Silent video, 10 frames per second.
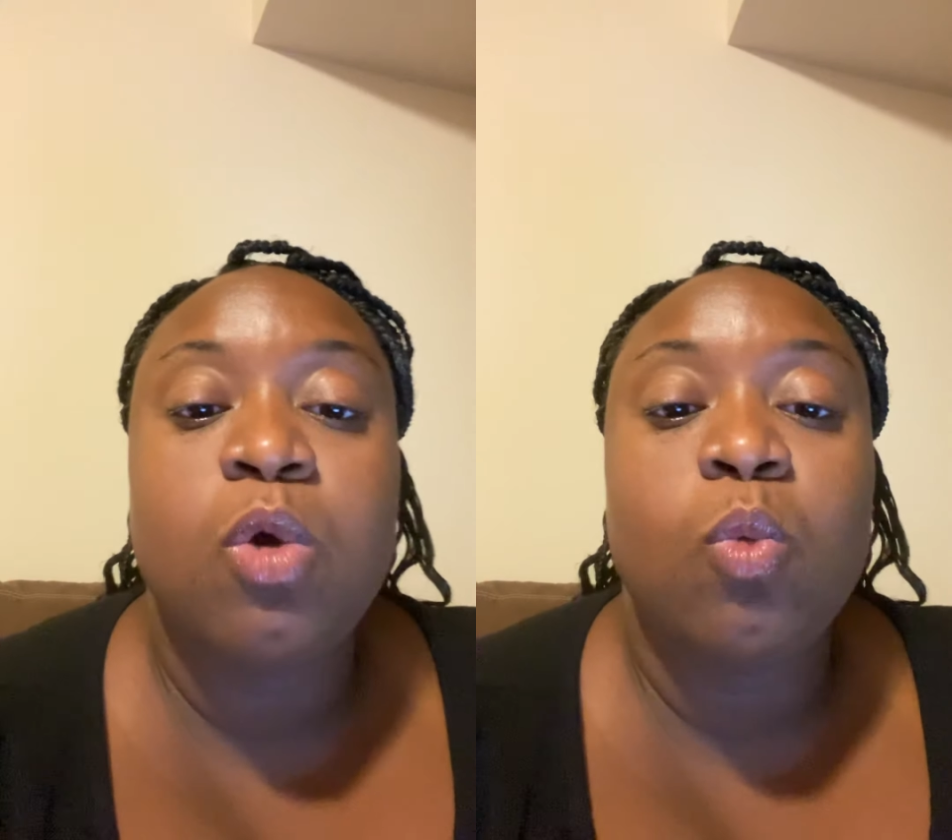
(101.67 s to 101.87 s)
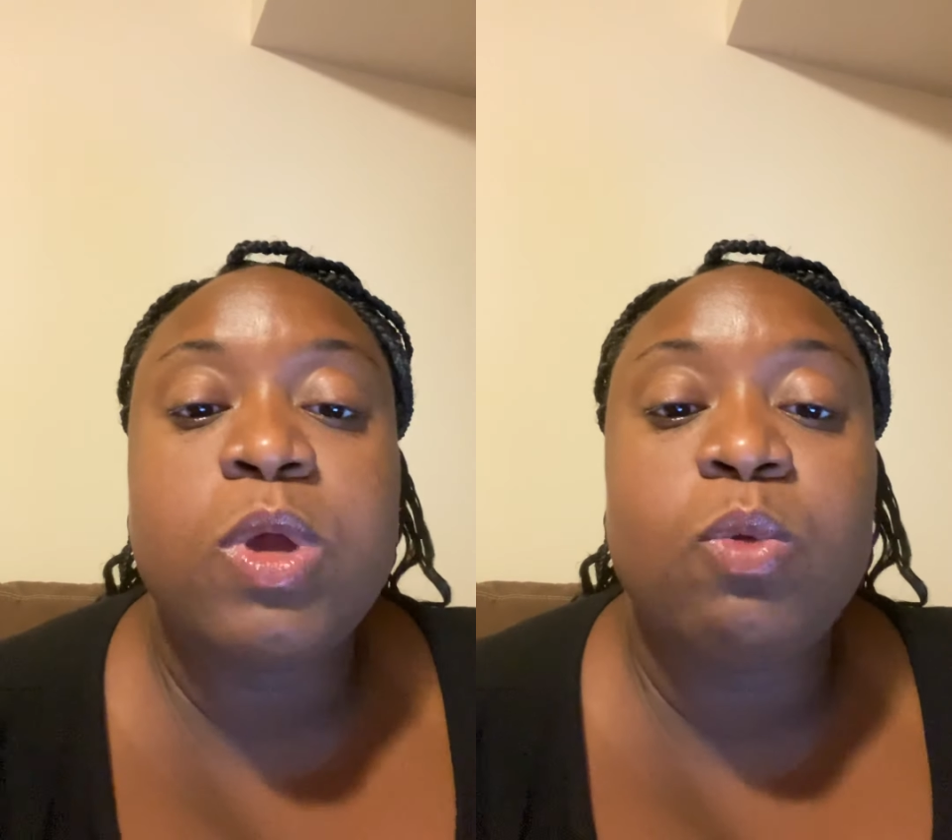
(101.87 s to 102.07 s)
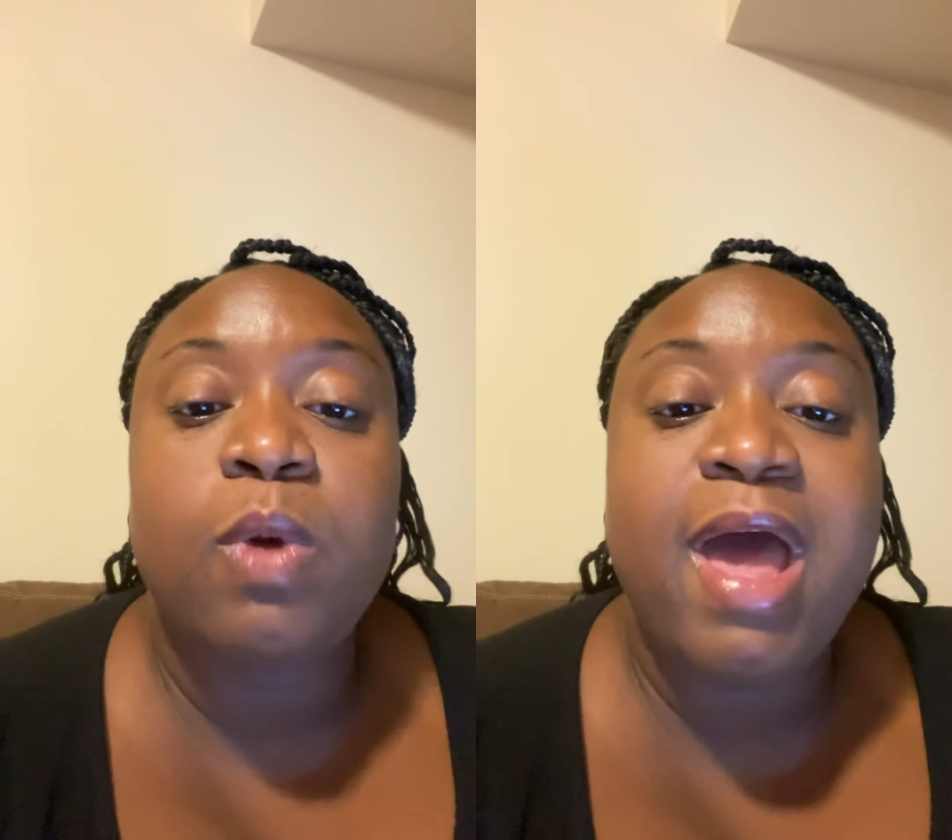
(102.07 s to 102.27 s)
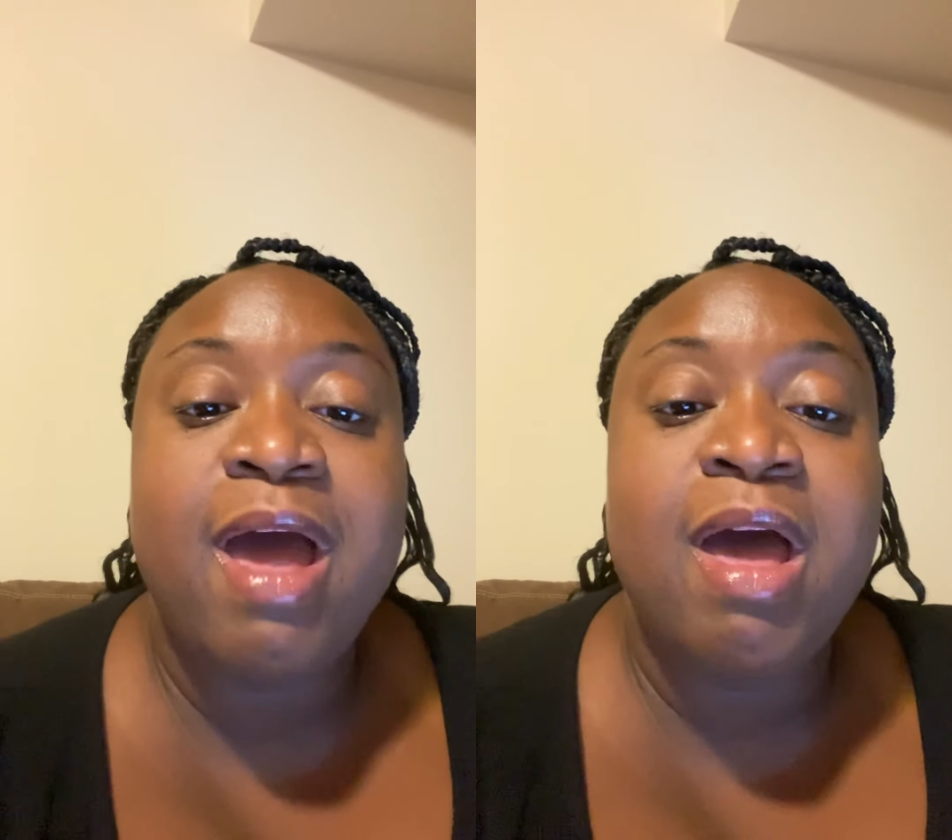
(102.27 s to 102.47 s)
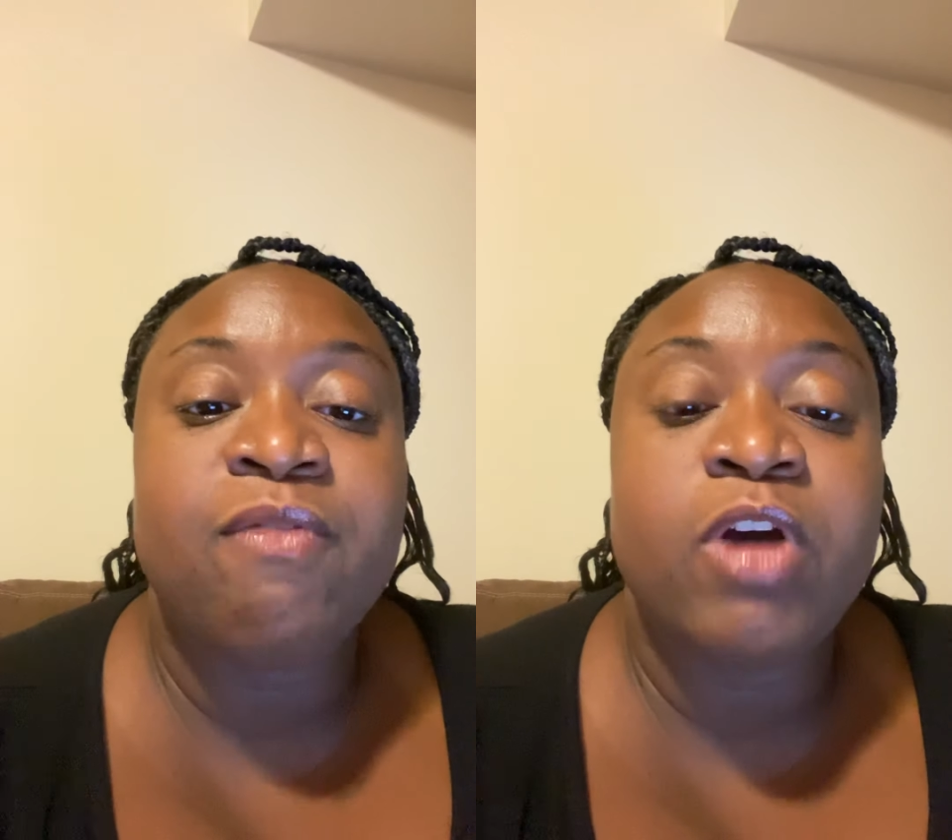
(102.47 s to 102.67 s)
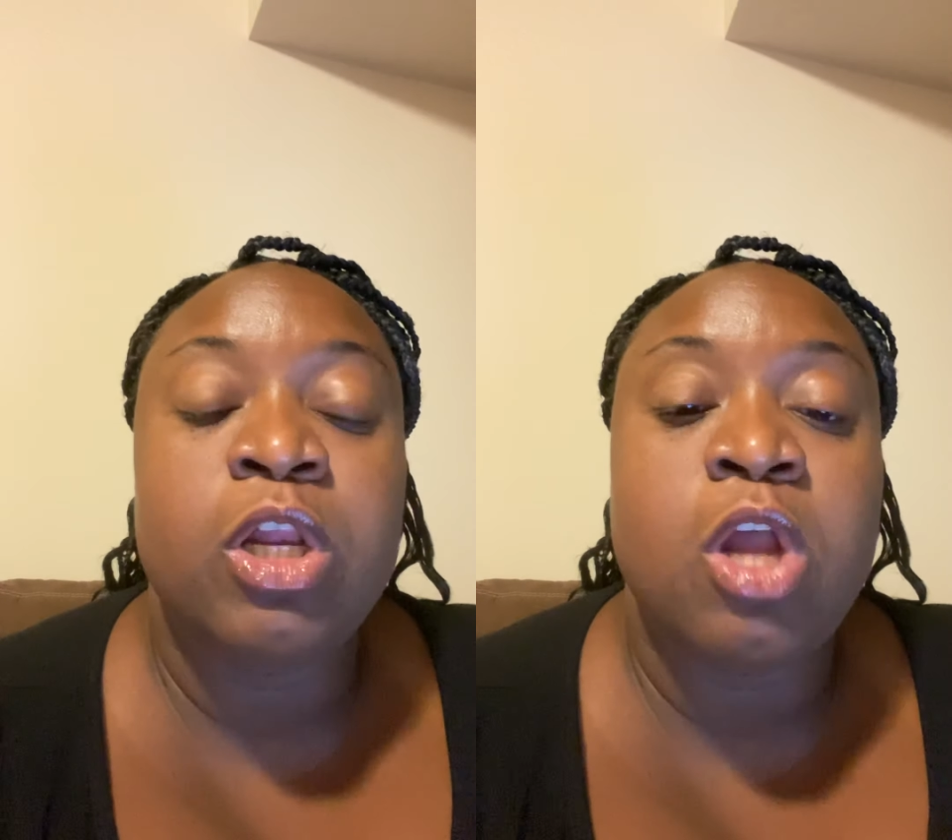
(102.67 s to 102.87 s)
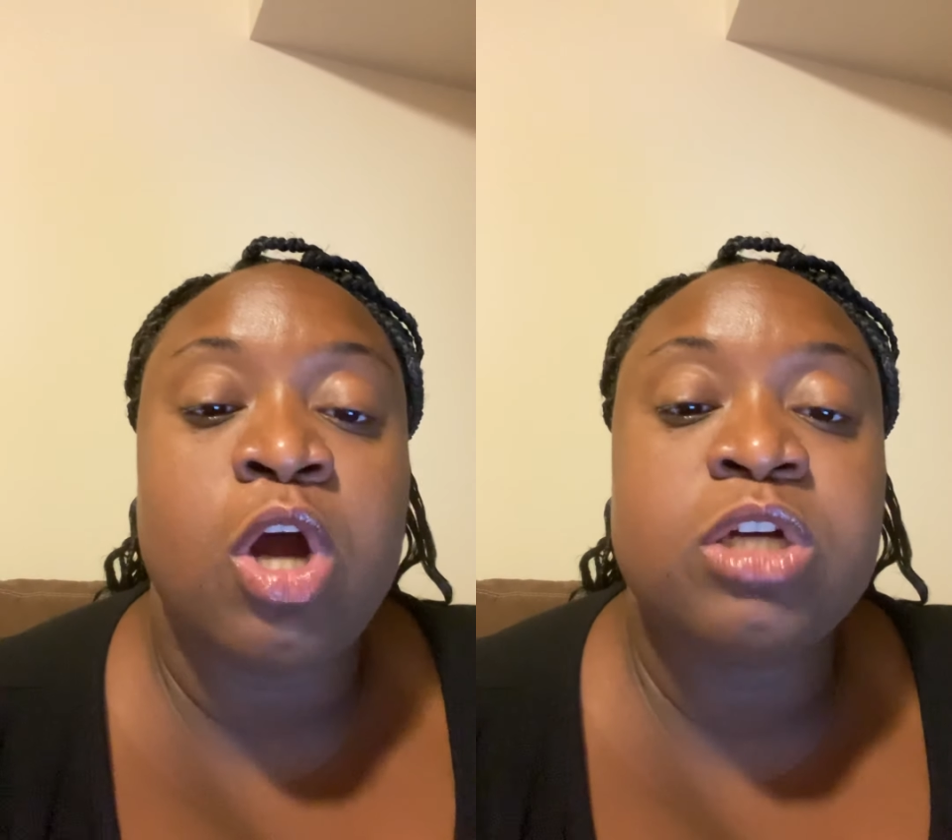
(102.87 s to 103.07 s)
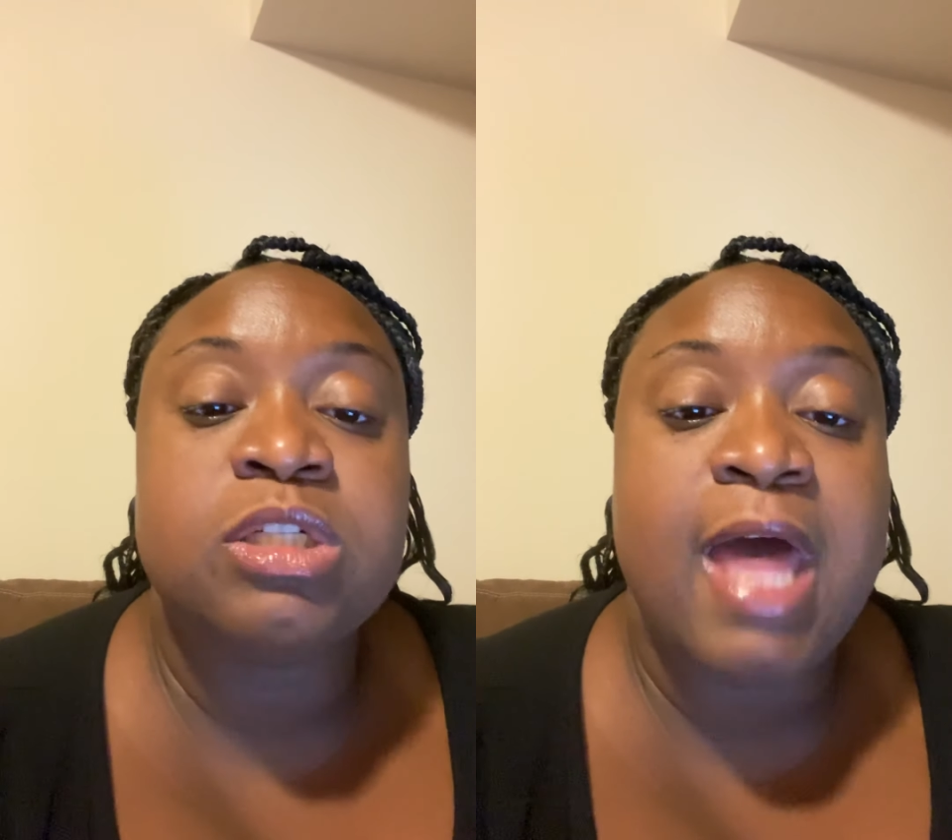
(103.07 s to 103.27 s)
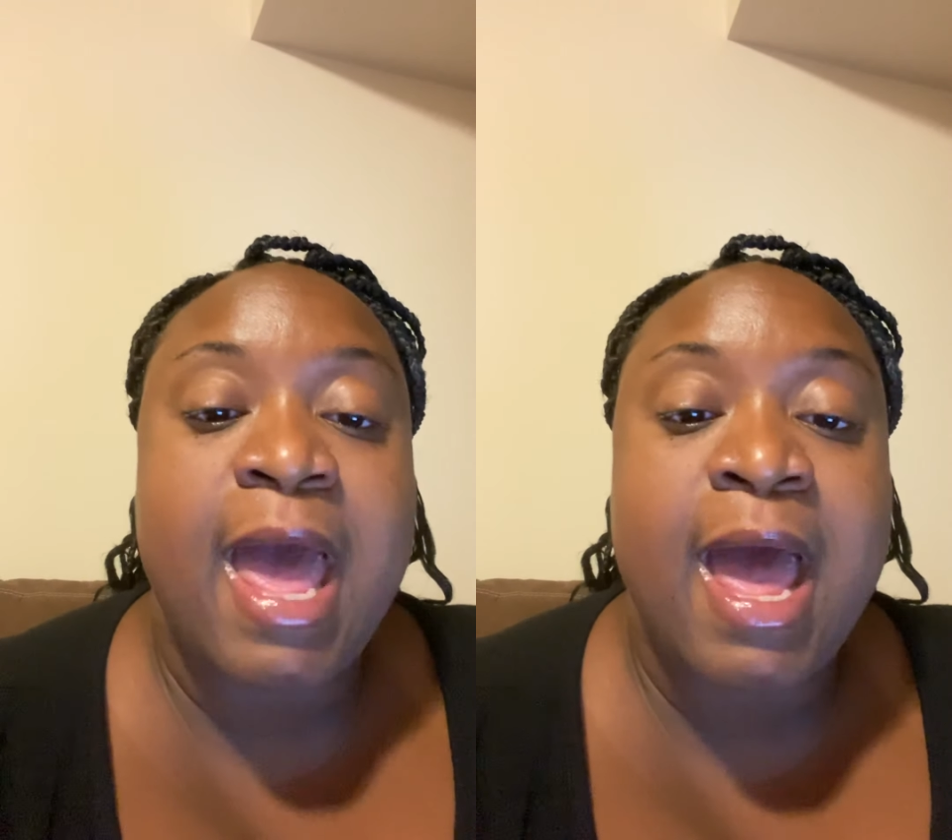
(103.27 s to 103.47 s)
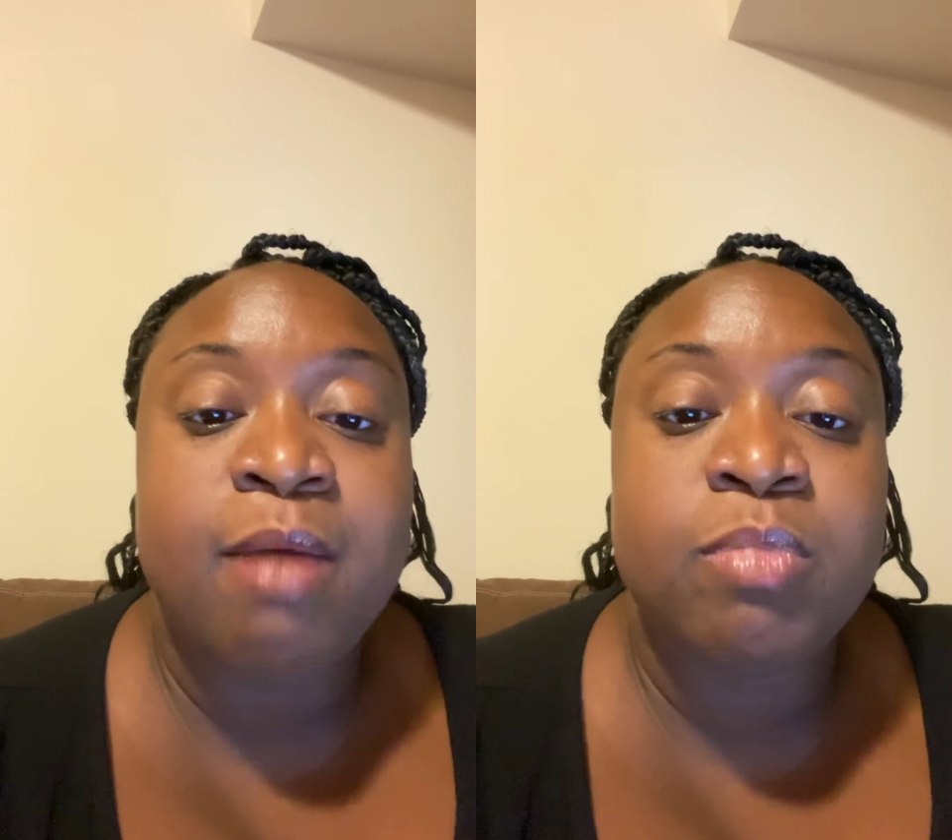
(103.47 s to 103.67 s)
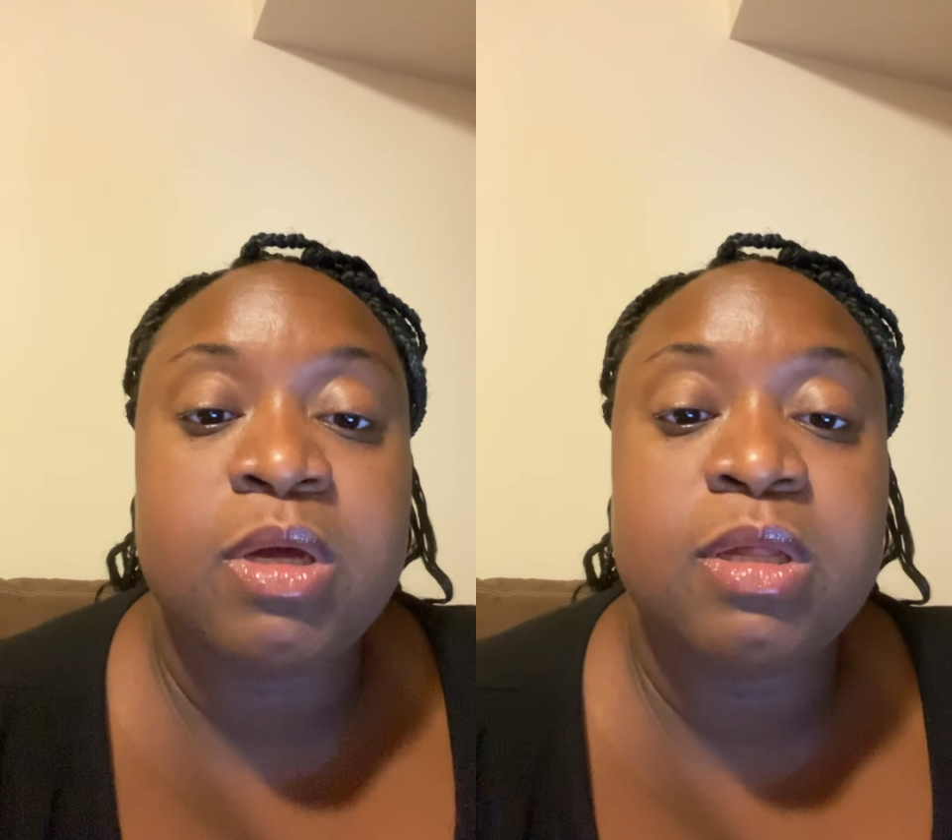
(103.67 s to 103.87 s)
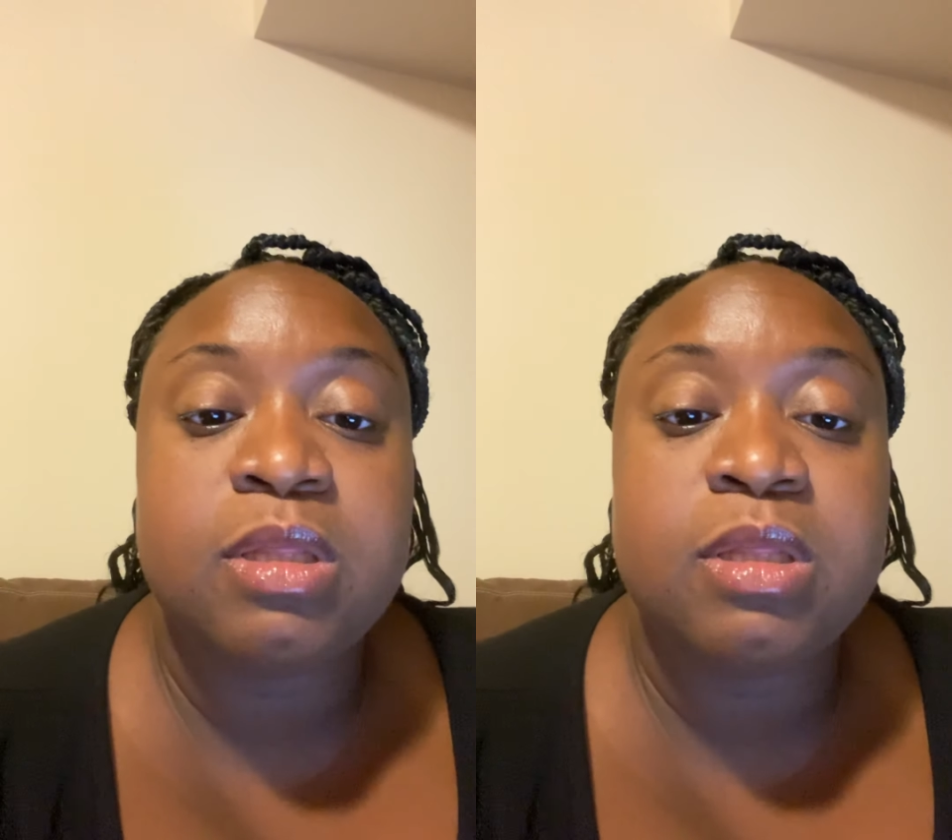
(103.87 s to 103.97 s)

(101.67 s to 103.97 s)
We will have a large lab